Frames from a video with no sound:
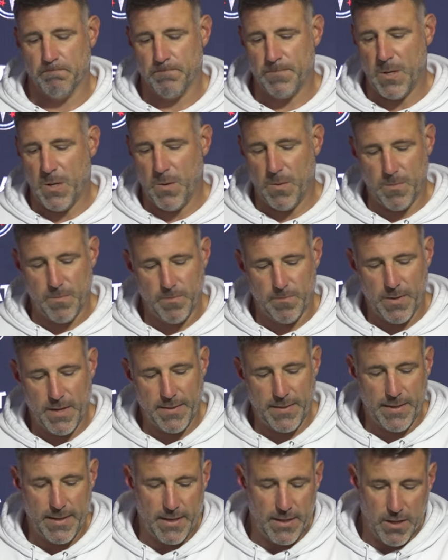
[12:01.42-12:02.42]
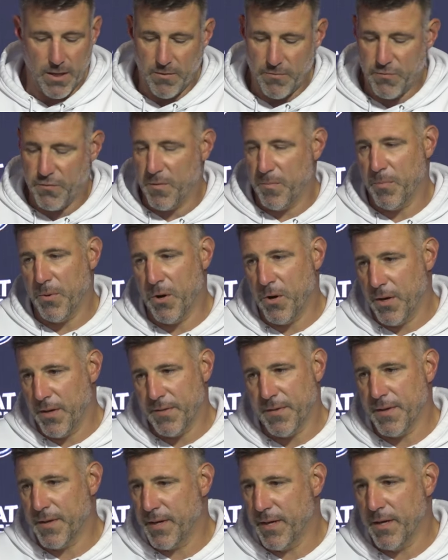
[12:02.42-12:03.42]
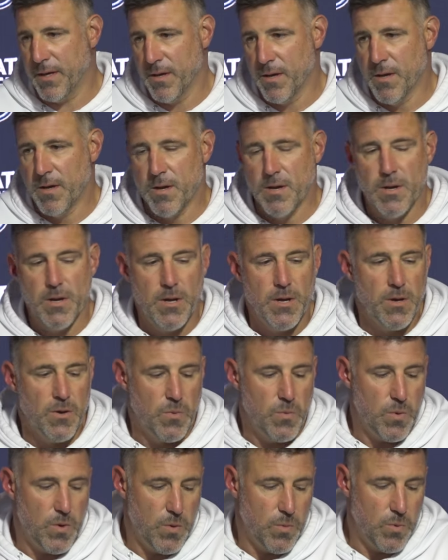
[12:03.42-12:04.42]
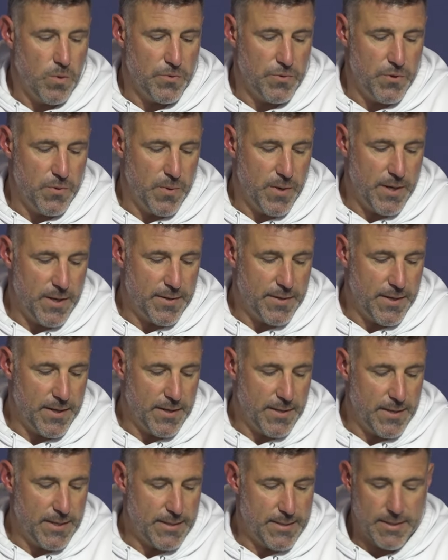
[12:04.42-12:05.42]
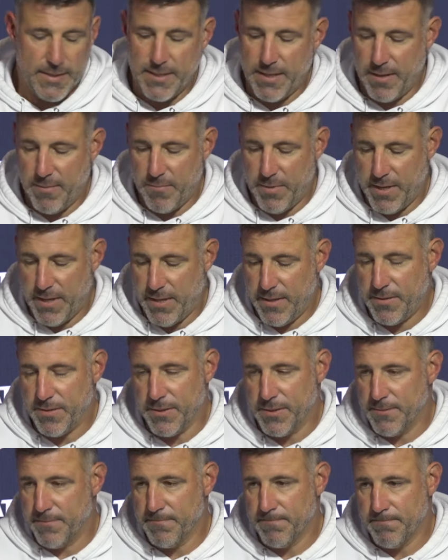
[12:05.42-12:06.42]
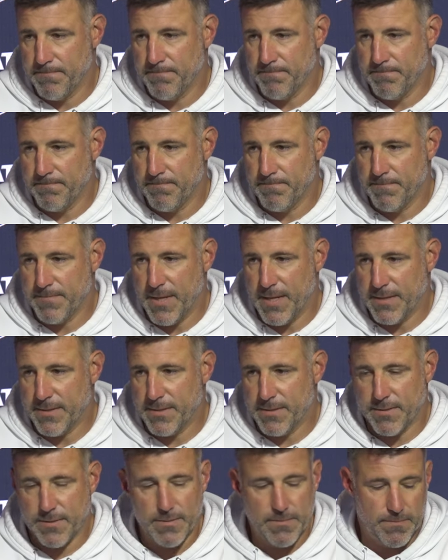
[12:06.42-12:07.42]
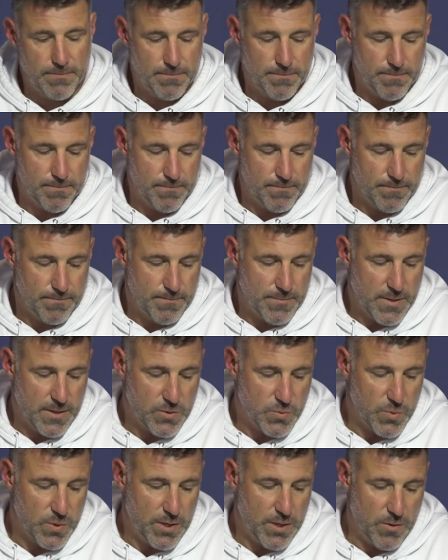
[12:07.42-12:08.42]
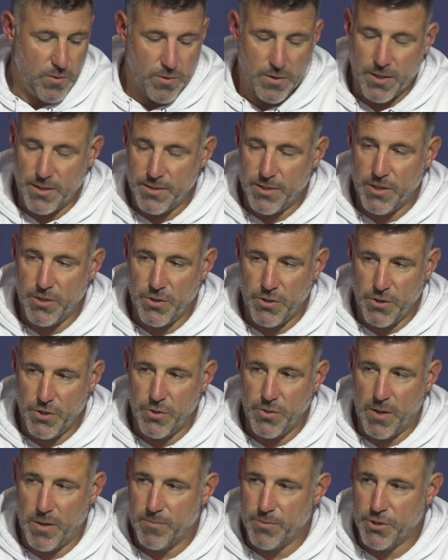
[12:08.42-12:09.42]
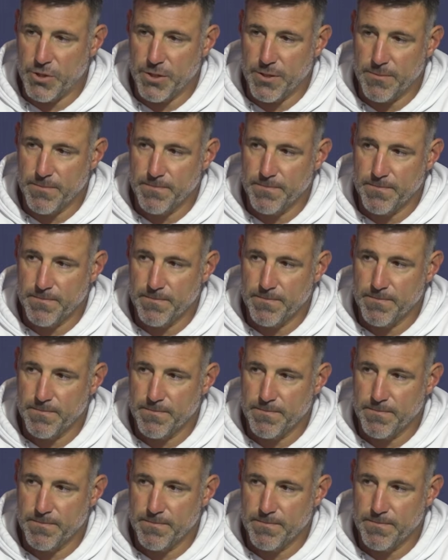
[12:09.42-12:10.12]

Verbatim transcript: you know, I think he loves football. I think he will, will do anything that the team needs, and that's that's what he'll continue to do, I'm sure. You also